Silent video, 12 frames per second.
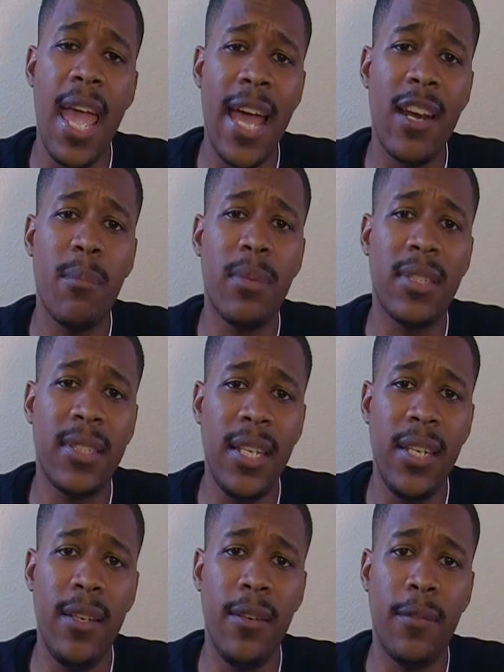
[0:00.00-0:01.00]
Adam and
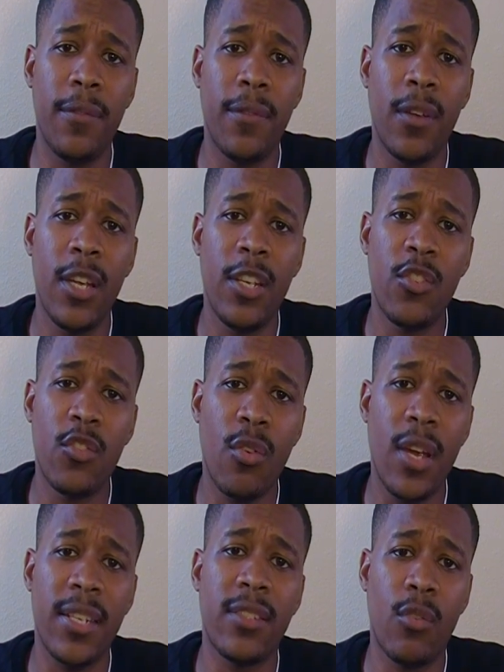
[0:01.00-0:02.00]
Eve
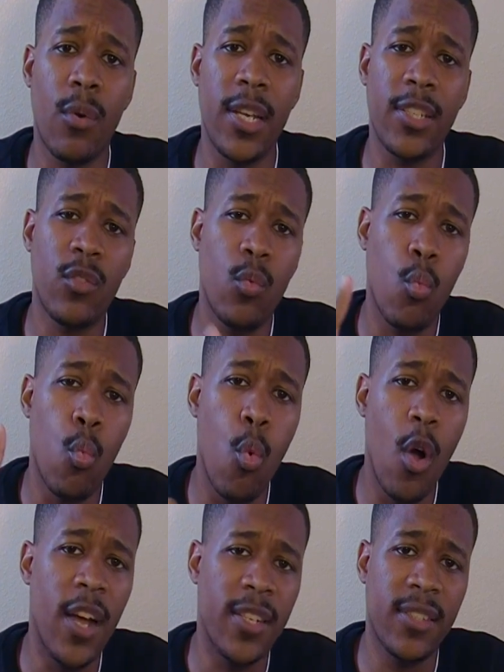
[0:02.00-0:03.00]
transgressed
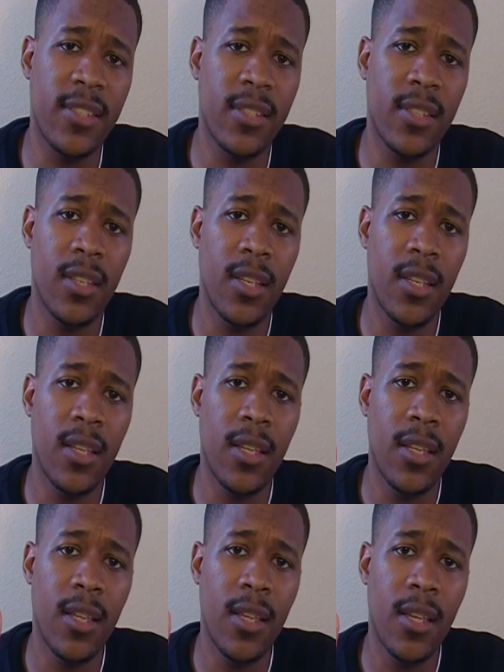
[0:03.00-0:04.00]
once,
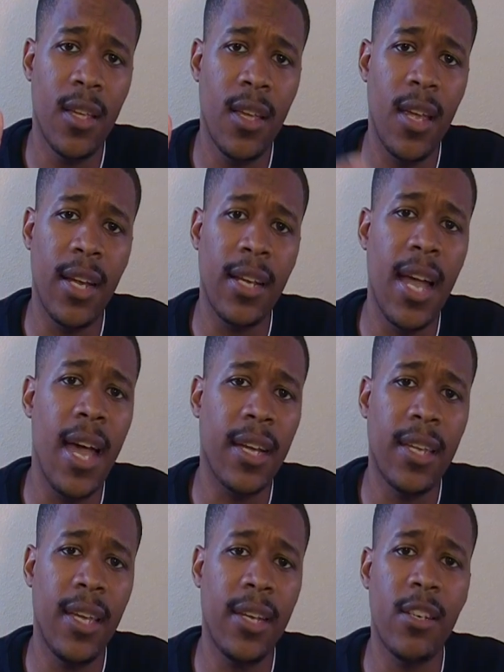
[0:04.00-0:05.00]
and
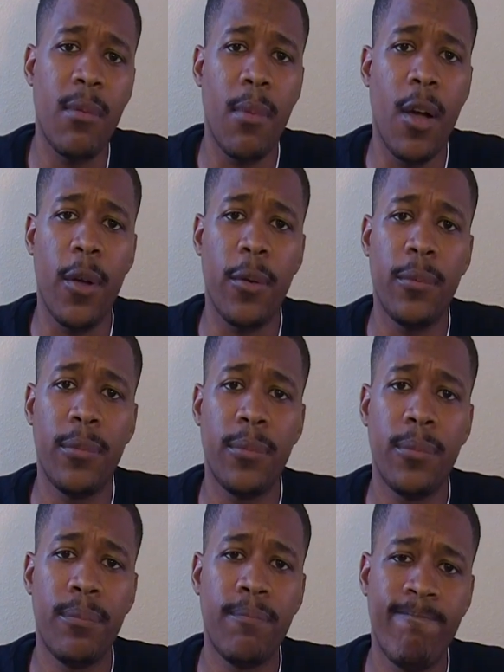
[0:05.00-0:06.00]
God kicked them out.
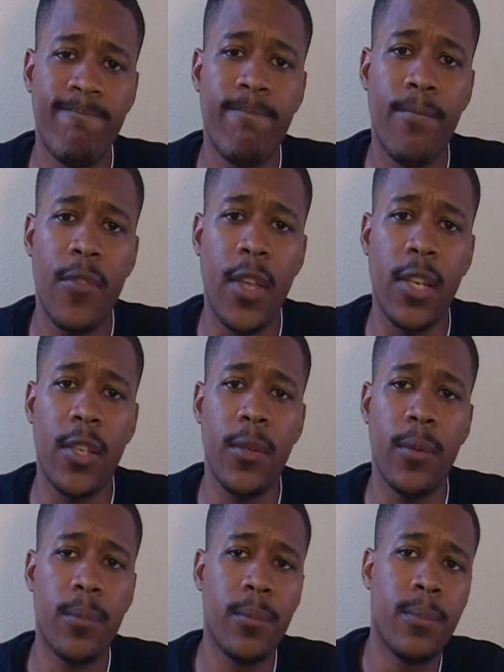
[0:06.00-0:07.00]
Thank
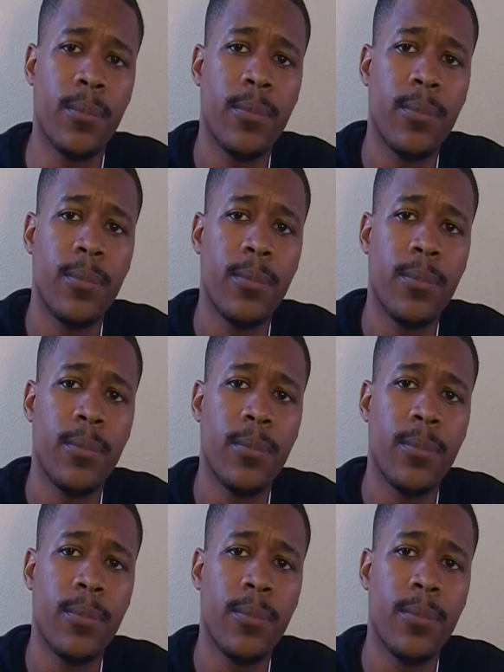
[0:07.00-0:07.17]
you.